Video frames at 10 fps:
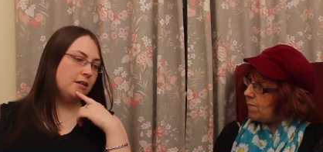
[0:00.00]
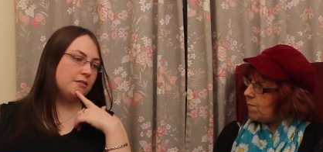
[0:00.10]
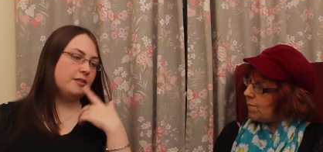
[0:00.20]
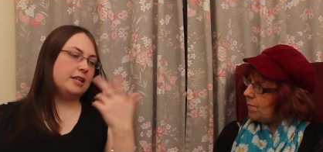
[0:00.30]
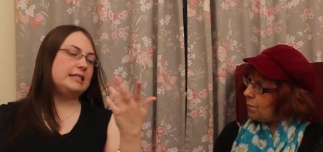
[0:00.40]

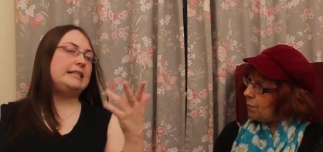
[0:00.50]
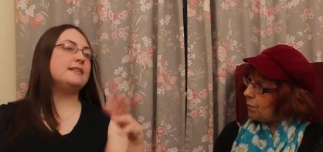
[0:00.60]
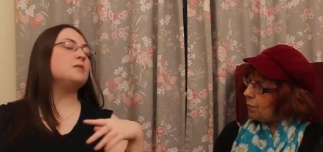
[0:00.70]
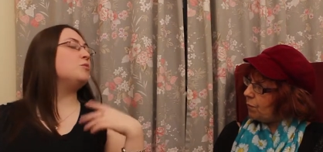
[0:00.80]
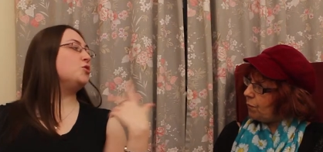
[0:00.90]
Speaker 1: universally
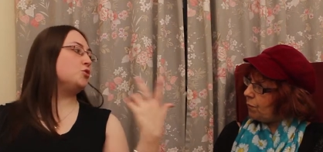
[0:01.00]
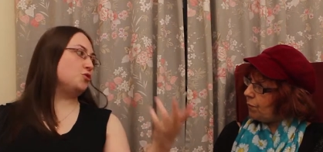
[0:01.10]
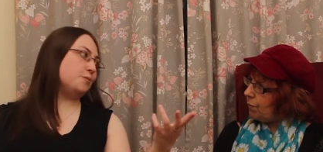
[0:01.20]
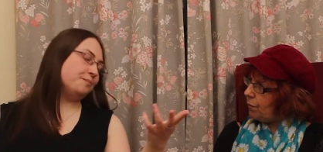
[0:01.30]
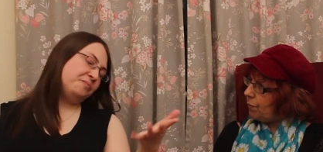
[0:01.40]
accessible to
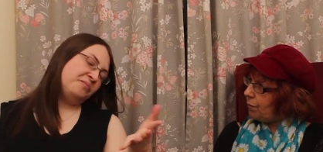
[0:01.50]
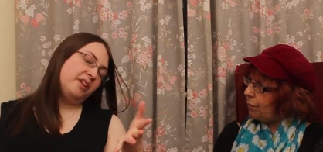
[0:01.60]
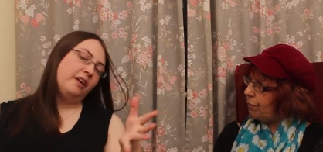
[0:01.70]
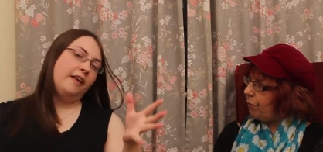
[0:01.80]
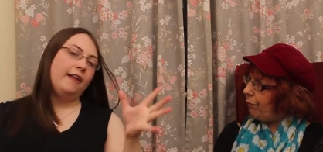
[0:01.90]
children.
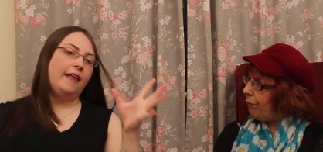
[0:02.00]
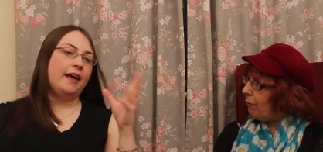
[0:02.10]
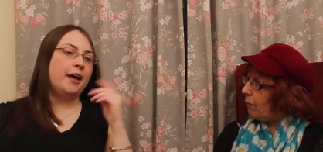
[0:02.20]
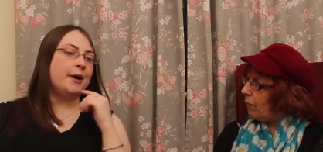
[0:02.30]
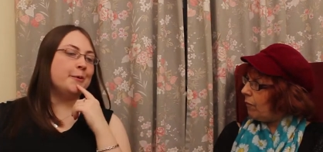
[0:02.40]

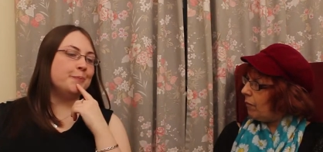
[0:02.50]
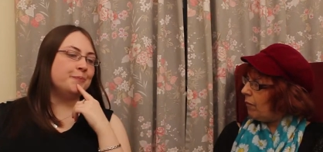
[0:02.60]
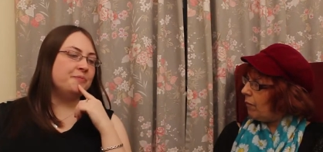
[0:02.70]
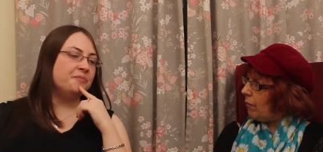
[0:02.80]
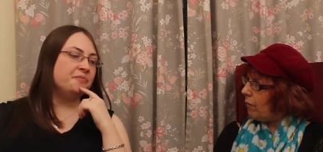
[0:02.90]

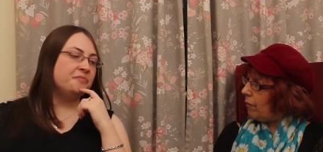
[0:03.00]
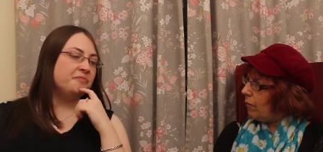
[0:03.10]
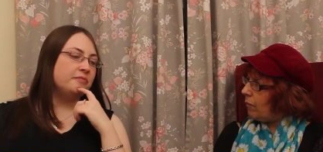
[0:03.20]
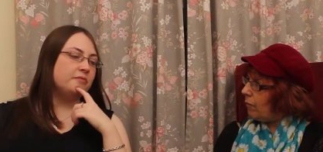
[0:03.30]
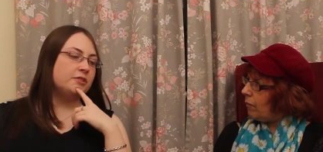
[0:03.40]
Um,
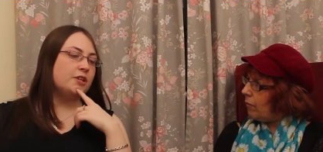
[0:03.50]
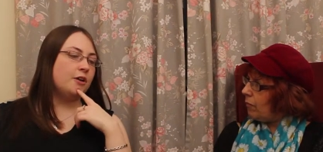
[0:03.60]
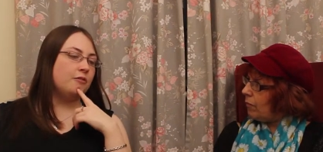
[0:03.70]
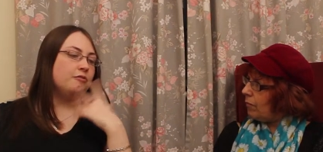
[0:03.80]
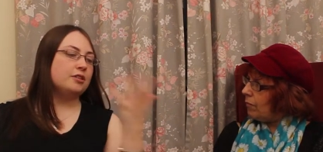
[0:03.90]
so,
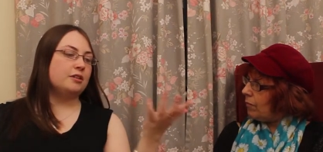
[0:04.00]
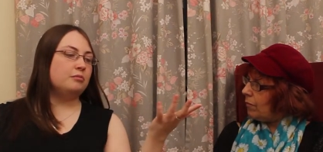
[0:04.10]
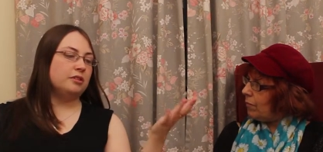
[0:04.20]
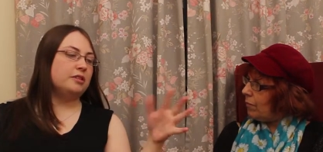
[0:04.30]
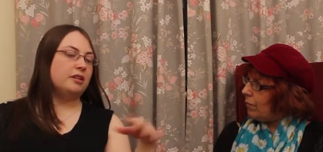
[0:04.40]
for
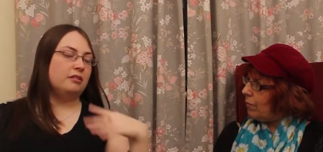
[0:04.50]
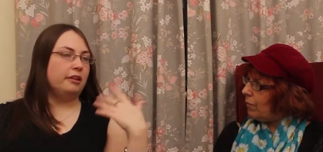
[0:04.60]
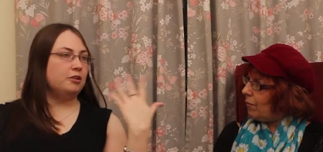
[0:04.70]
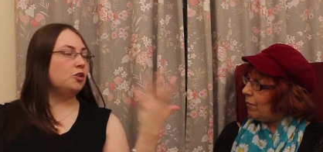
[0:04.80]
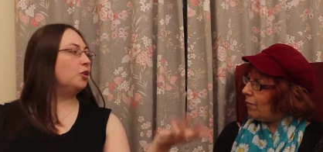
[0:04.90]
example, I said
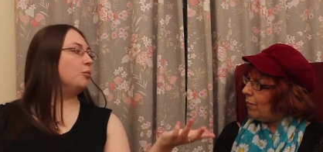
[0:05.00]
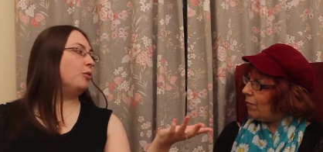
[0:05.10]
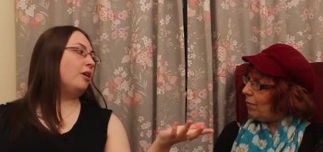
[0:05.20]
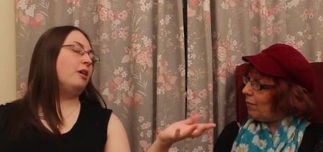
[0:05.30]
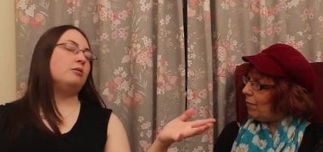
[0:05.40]
a chocolate
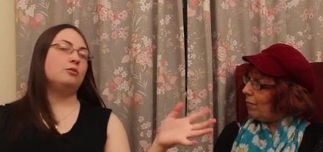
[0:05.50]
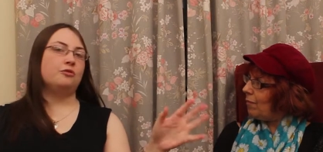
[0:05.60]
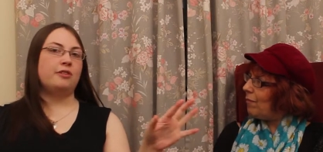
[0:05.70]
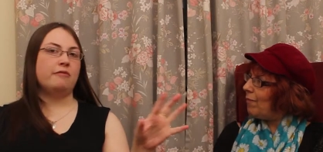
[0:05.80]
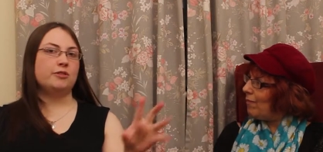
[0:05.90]
bar or
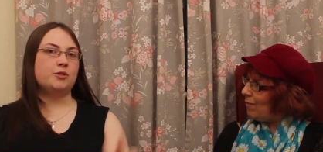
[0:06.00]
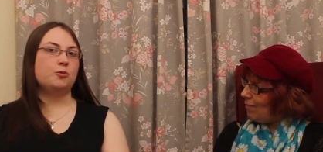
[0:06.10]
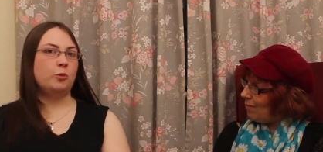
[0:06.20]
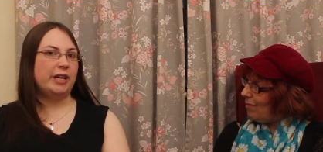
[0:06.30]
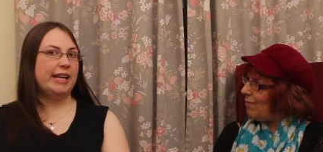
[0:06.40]
a favourite
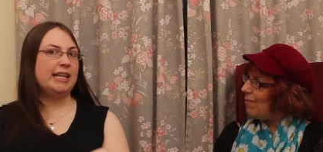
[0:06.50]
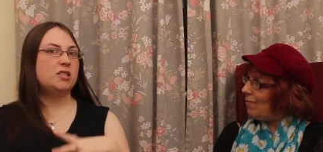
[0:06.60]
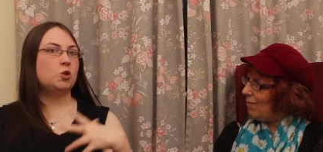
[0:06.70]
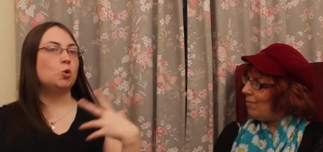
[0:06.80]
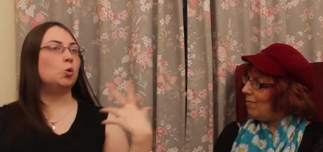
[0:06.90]

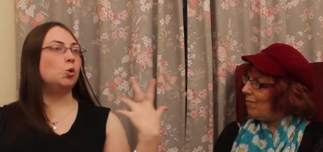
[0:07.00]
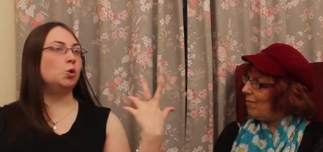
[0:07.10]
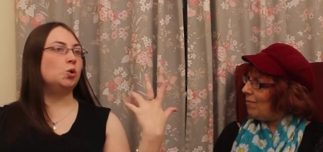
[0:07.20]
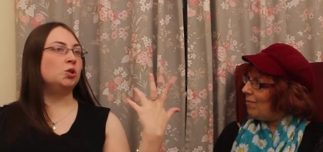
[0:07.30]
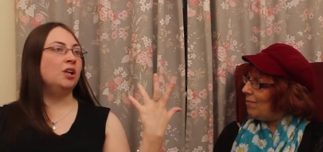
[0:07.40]
sweet
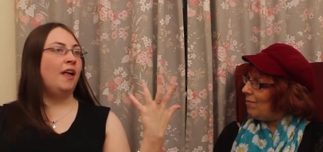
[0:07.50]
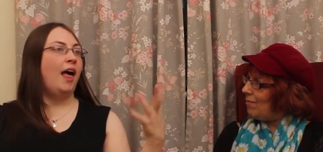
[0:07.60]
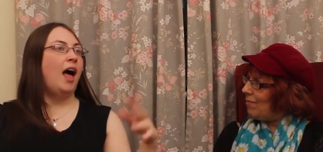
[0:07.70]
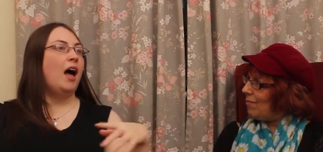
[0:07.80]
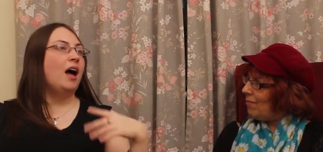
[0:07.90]
or
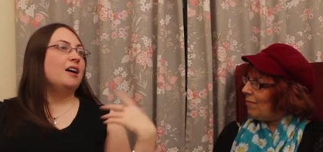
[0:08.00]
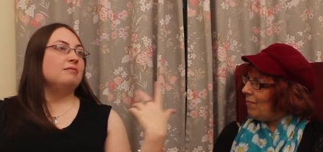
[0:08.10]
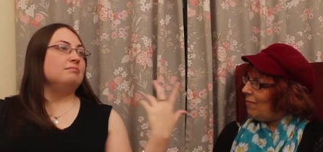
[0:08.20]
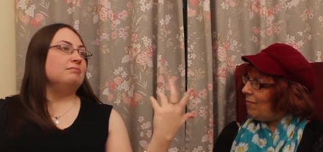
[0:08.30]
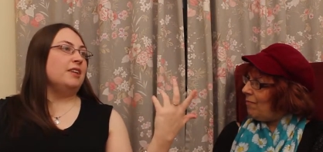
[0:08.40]

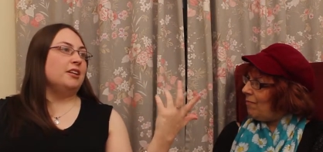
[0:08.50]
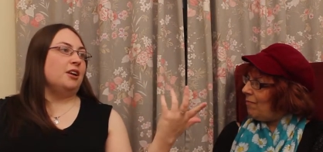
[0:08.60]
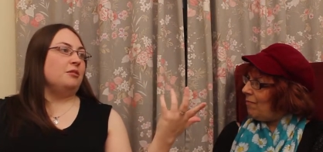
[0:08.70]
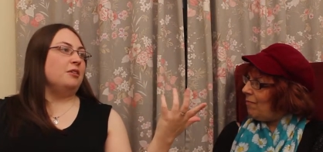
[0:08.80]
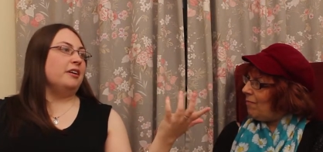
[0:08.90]
I don't
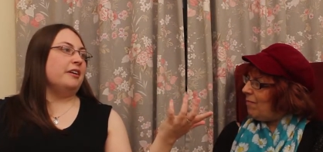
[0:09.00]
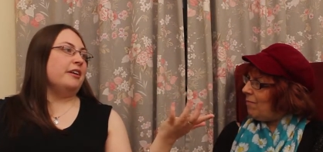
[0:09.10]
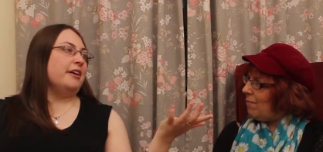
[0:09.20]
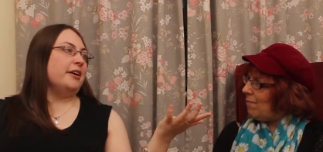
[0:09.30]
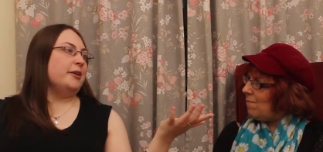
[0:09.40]
know, uh,
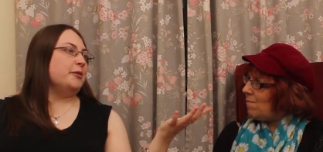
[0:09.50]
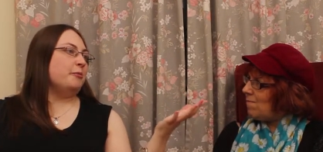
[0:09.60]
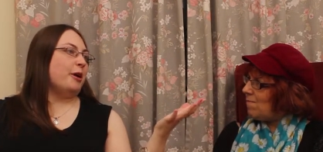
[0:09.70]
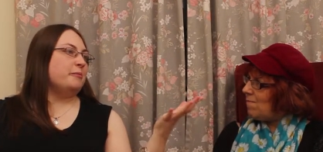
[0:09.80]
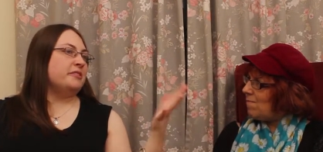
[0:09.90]
uh,
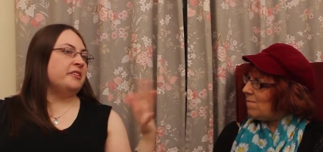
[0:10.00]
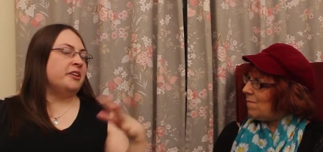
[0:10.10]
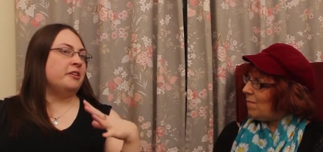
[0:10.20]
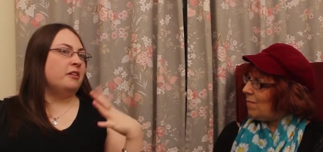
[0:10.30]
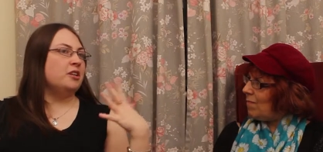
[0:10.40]
perhaps
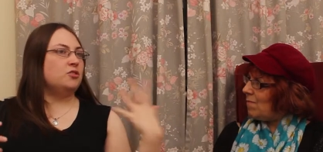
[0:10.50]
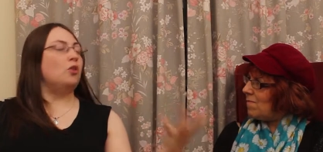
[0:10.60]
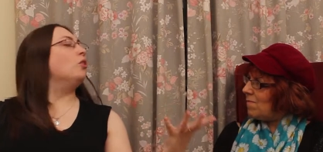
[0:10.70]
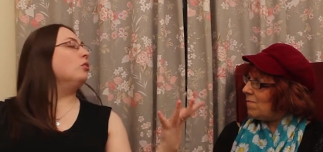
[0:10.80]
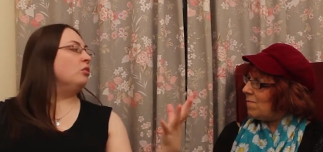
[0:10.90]
a, a,
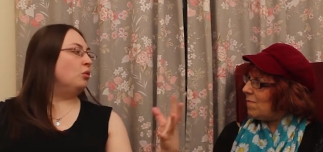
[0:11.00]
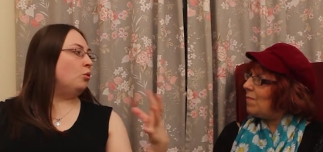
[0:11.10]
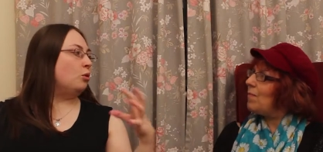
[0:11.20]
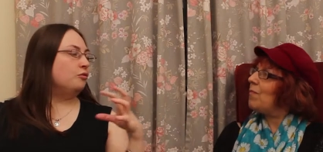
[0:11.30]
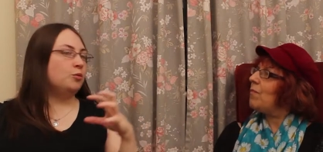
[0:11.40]
doll
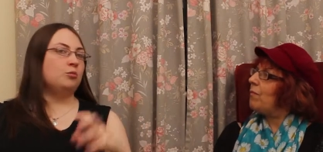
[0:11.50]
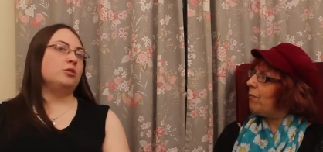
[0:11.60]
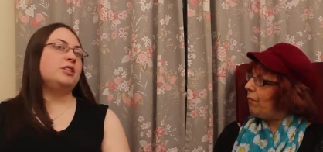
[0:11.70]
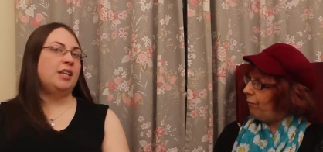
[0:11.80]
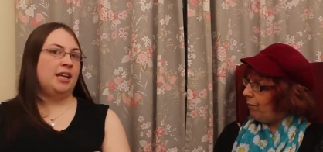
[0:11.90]
or a football
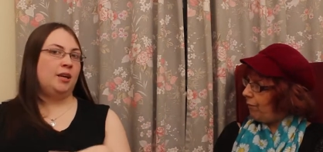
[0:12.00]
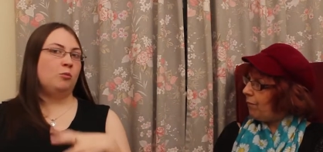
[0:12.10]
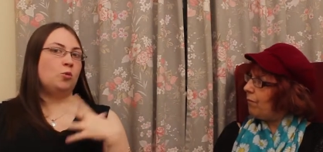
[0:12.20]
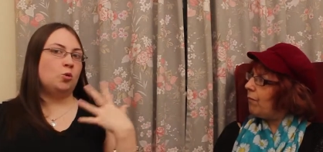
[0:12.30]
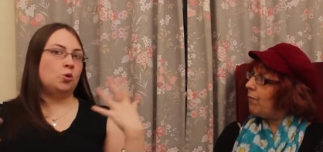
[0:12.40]

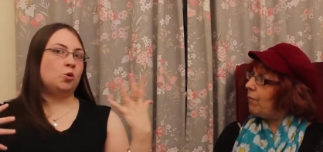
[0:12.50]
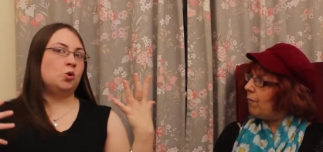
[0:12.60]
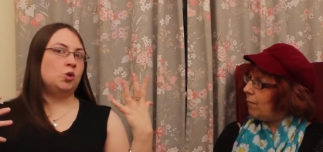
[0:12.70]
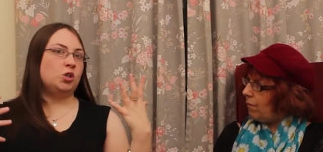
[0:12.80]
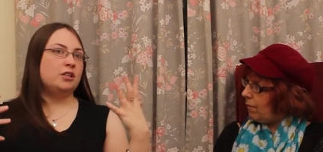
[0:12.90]
team
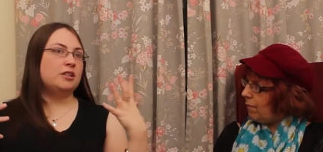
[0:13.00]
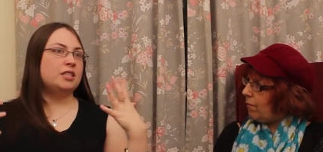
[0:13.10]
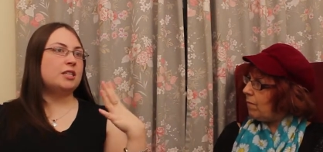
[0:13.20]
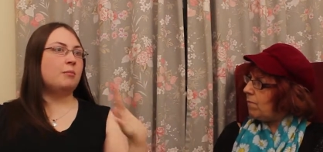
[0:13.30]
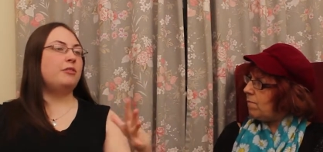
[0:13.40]
or
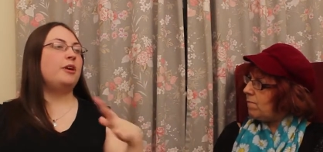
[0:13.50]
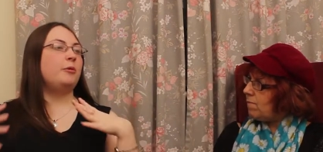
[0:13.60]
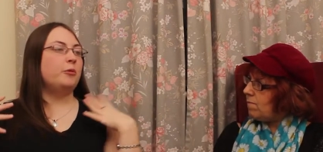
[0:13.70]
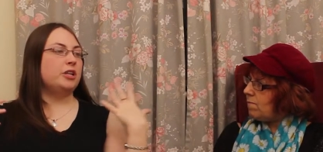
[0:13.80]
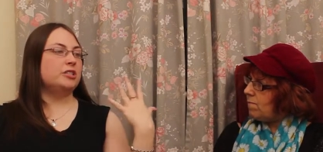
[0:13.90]

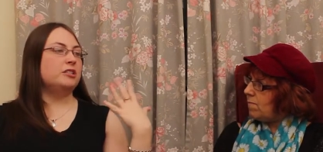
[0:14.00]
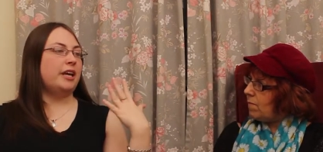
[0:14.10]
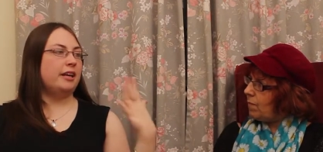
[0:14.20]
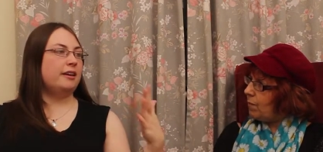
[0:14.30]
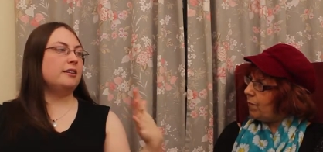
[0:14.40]
something which
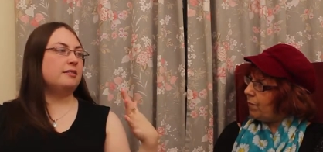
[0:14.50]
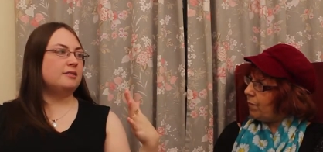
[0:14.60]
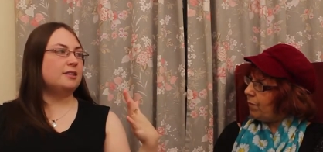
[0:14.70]
they can